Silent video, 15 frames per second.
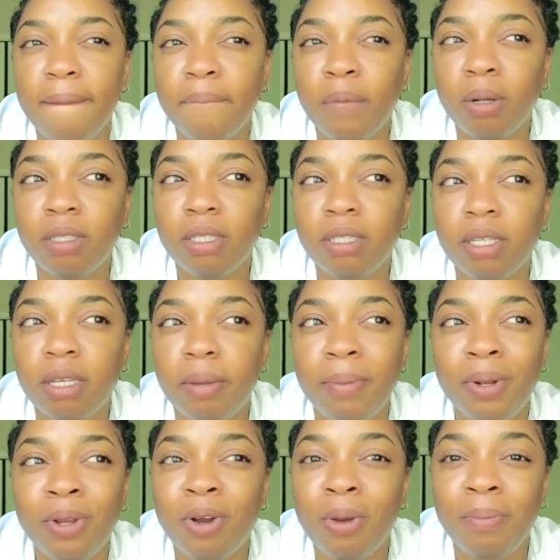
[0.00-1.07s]
But I'm
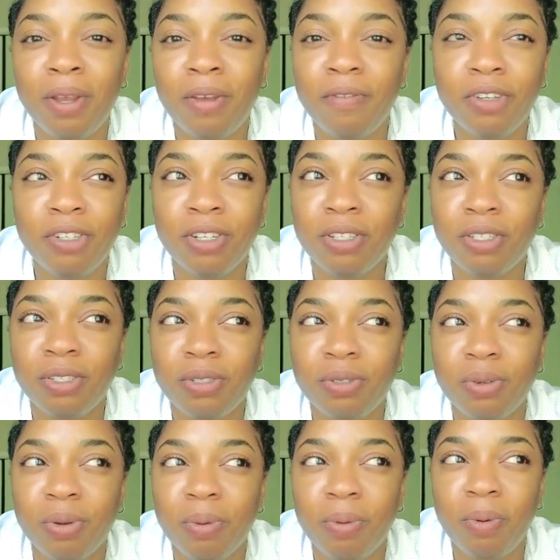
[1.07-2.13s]
not coming here for just
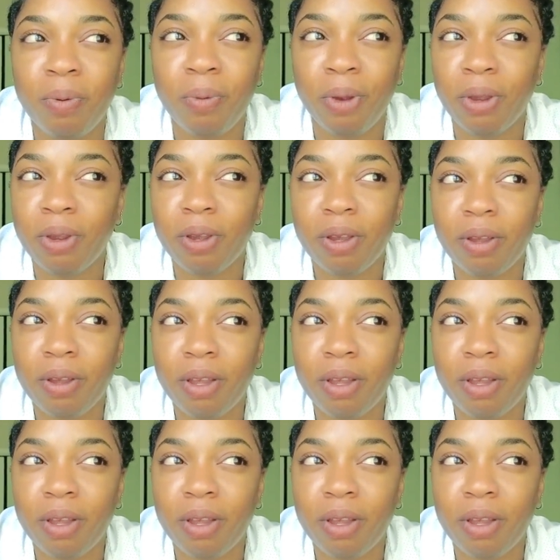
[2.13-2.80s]
work,